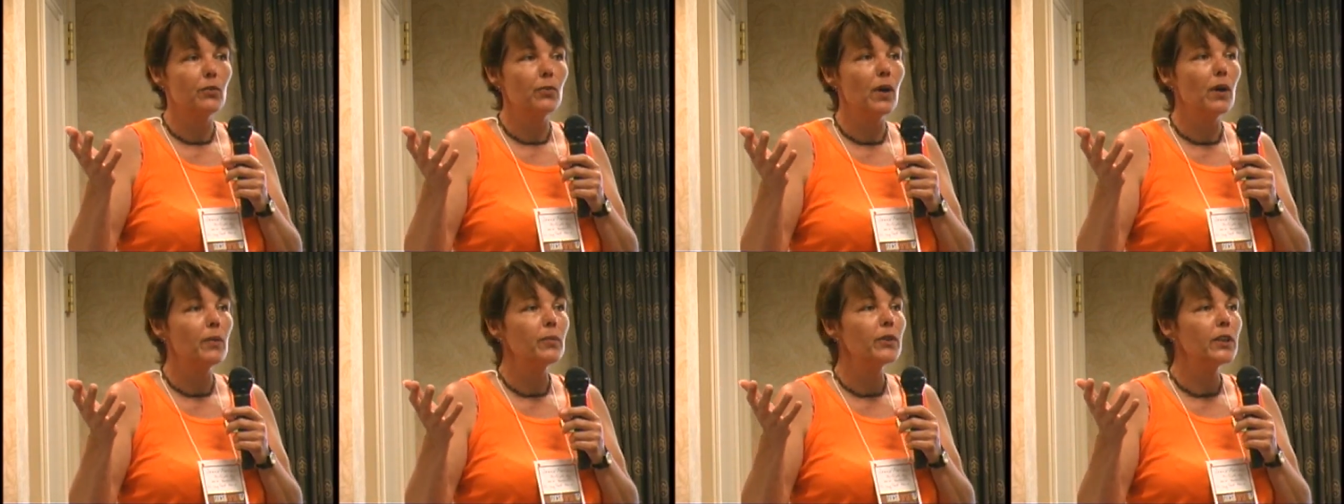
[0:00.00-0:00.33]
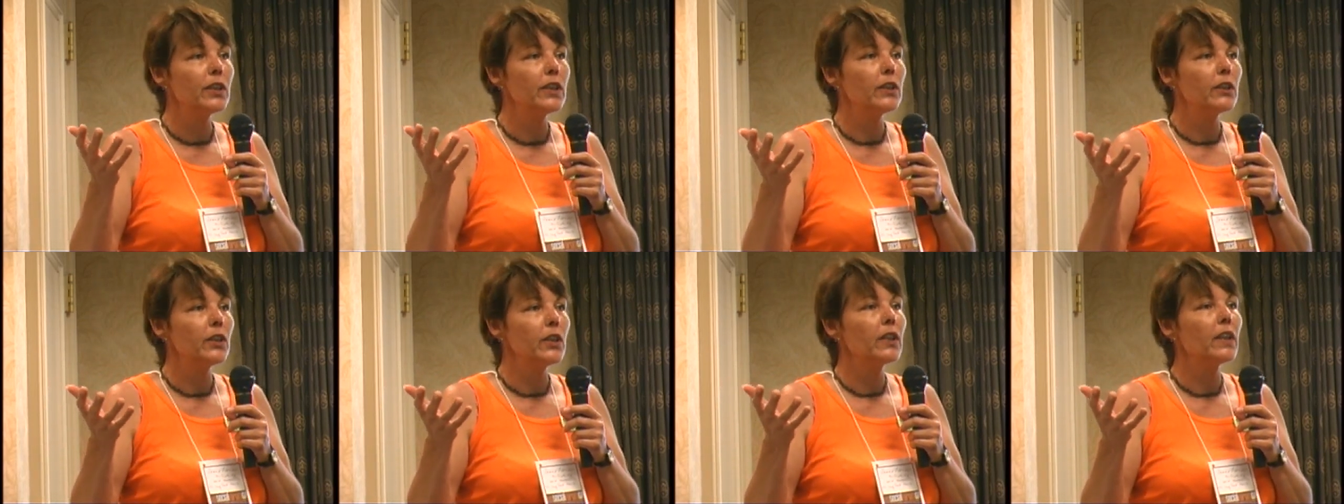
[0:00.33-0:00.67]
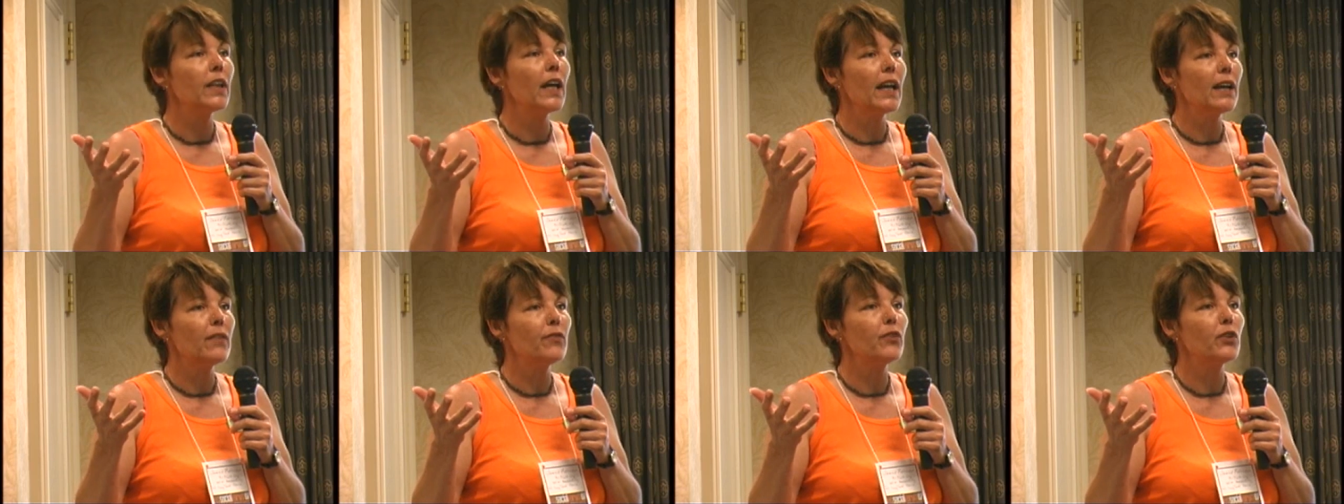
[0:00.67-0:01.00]
What would it look
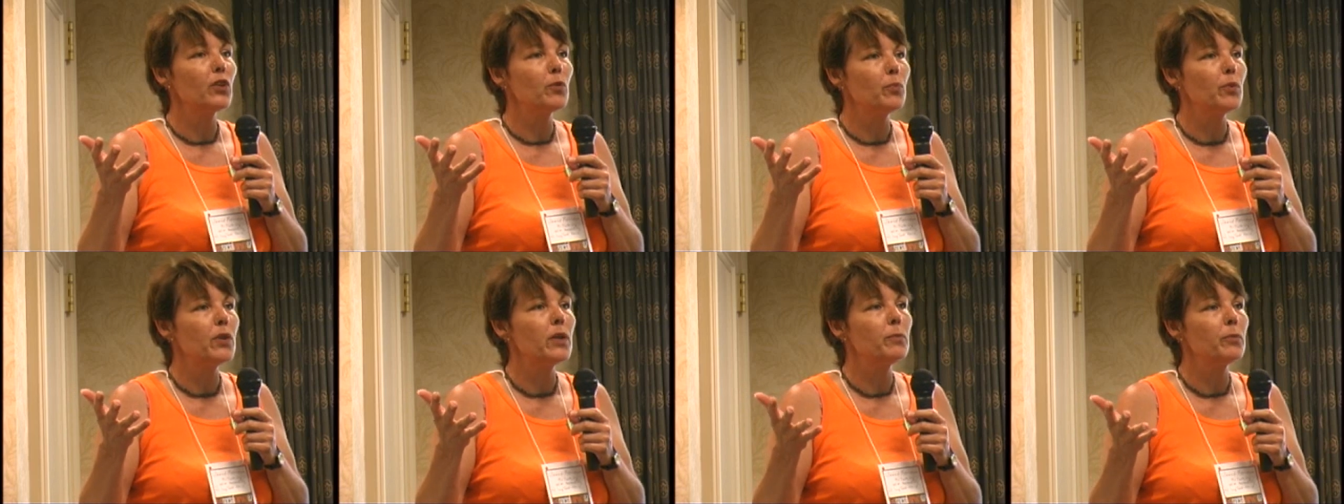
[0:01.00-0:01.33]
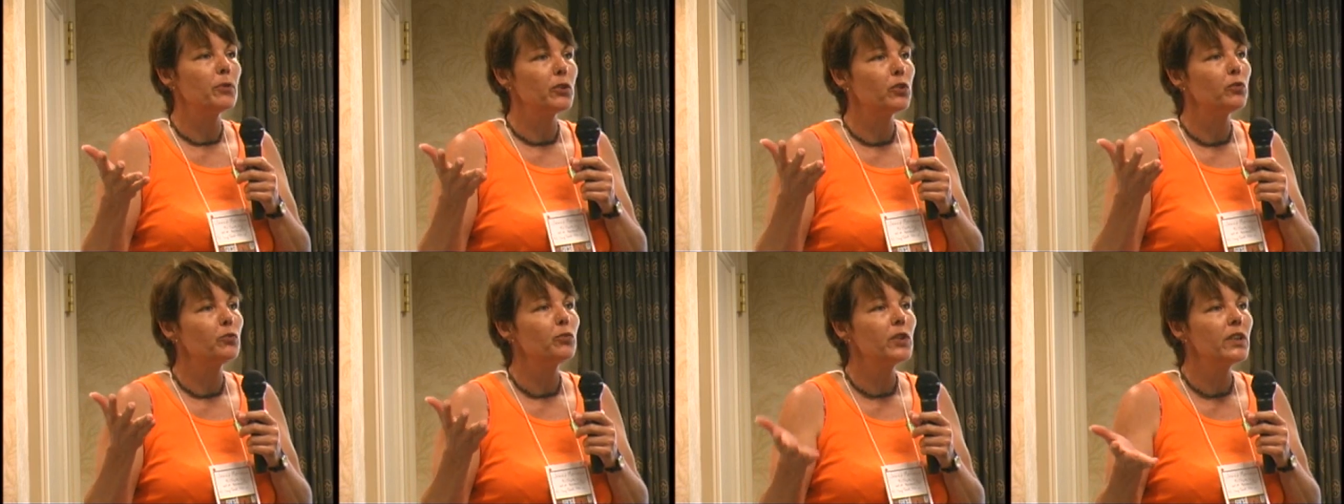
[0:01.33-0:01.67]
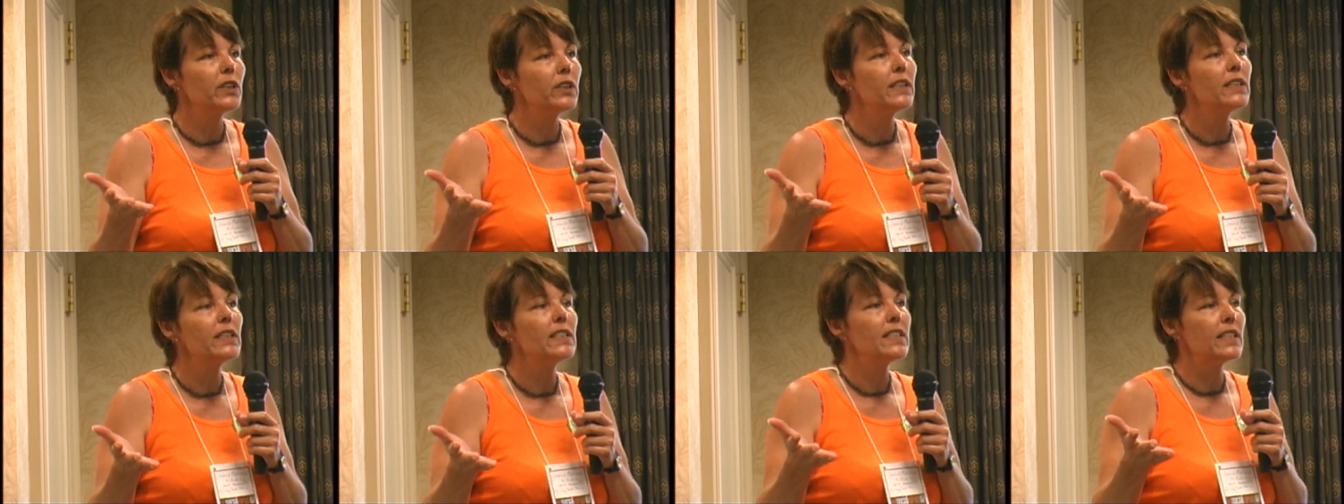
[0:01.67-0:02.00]
like for the people to
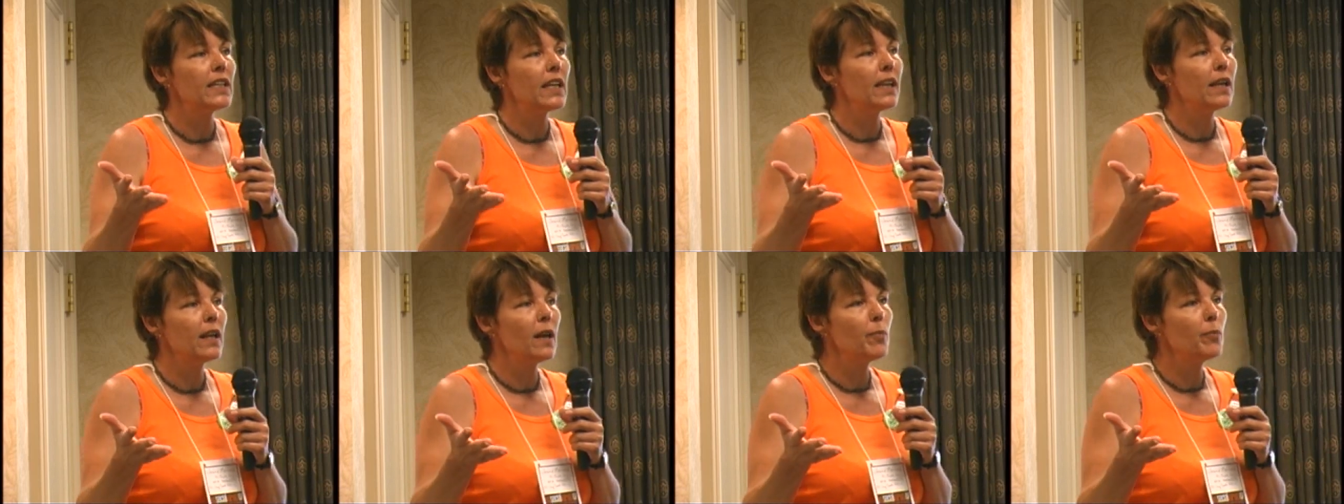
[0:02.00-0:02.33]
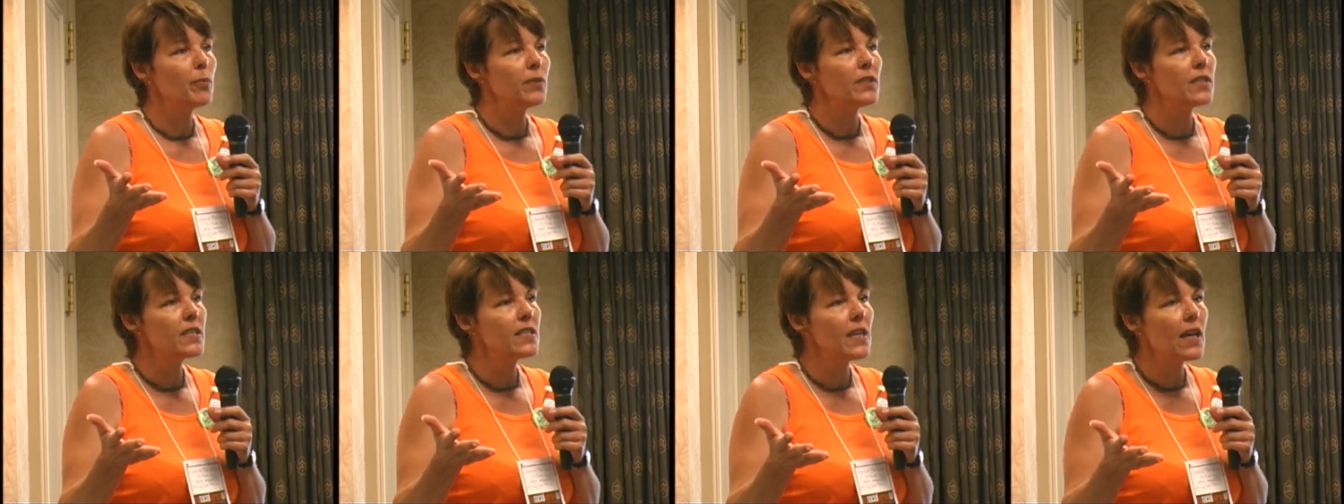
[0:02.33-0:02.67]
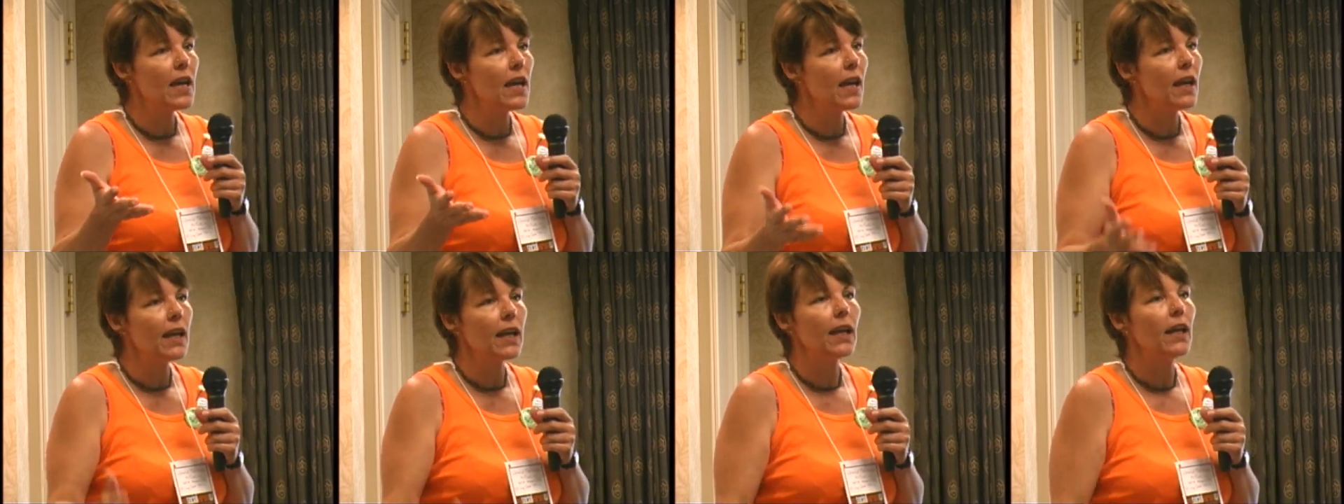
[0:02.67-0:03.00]
really stand up and
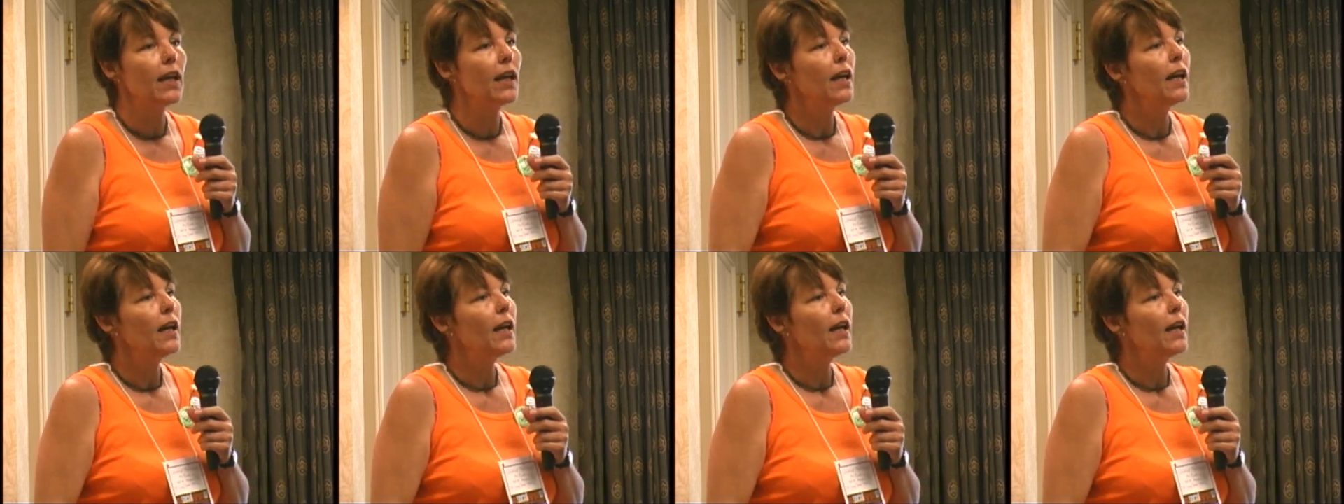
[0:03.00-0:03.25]
say,